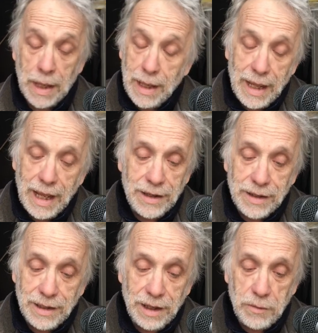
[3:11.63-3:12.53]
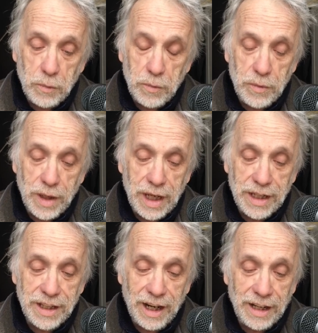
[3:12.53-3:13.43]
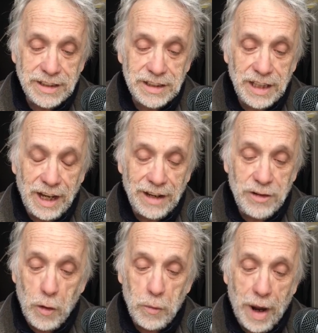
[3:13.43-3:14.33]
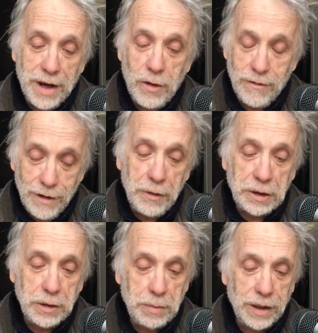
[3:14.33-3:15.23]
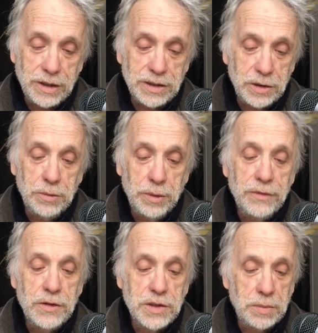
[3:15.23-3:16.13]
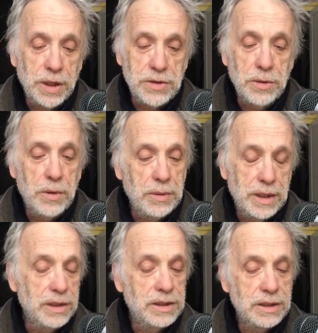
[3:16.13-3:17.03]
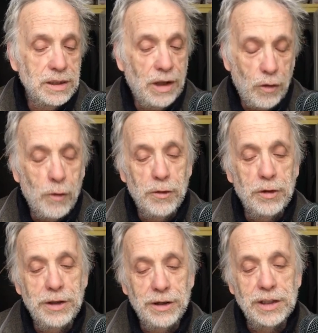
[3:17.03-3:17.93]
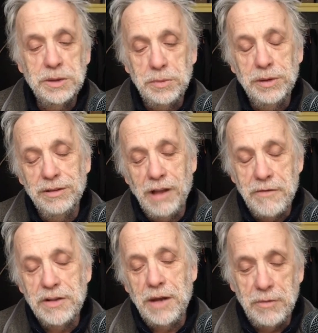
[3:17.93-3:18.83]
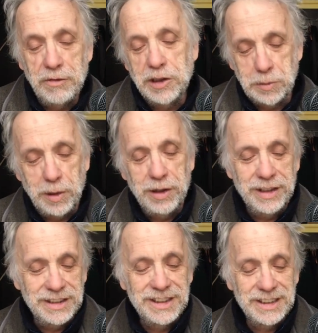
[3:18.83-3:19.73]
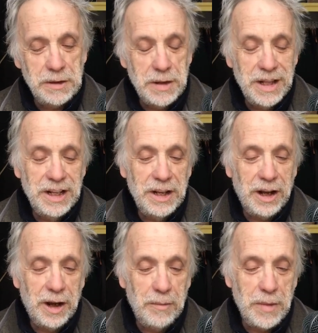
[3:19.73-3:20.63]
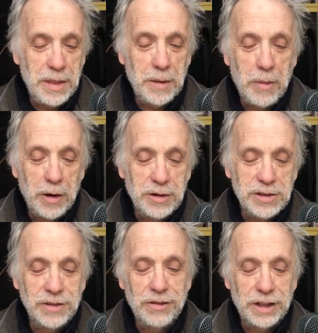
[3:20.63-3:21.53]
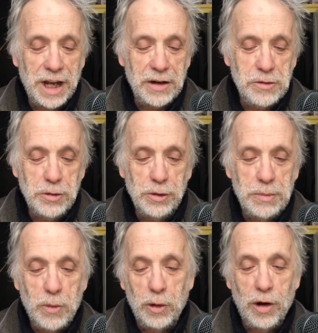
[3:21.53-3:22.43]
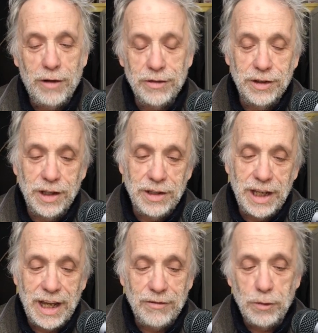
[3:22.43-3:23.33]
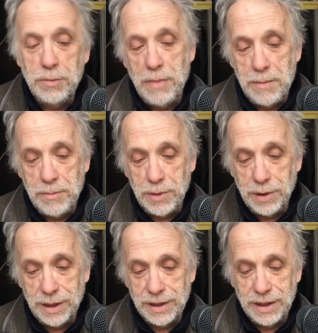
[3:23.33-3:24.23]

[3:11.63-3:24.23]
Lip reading: And I know very good players who refuse to play Drury because over their lifetime of experience, their partners have forgotten Drury more often than they have remembered it.